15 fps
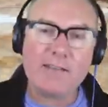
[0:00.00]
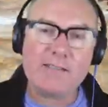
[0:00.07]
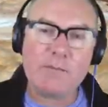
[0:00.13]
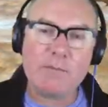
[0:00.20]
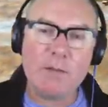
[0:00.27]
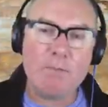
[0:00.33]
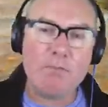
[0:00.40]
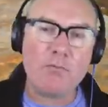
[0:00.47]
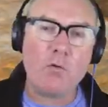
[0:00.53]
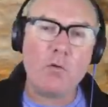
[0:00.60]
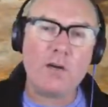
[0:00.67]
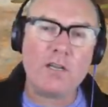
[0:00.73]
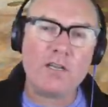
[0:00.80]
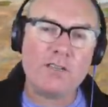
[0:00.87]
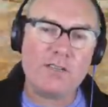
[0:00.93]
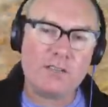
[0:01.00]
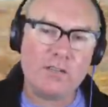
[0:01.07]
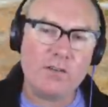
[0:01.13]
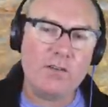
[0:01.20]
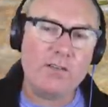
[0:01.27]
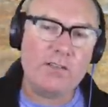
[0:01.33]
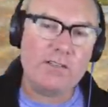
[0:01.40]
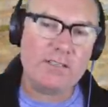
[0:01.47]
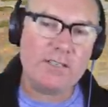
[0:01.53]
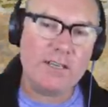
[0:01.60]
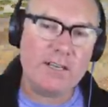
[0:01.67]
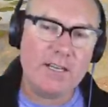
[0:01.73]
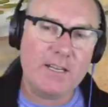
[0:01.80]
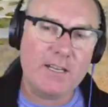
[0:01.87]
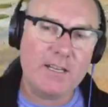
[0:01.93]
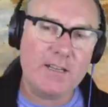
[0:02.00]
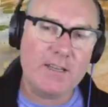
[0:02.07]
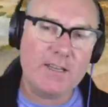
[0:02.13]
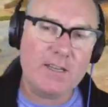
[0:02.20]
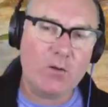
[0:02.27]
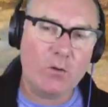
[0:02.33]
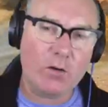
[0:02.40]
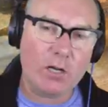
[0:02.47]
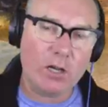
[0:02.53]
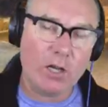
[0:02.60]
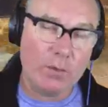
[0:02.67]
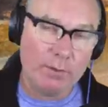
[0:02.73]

some of the broader concerns that the autoloader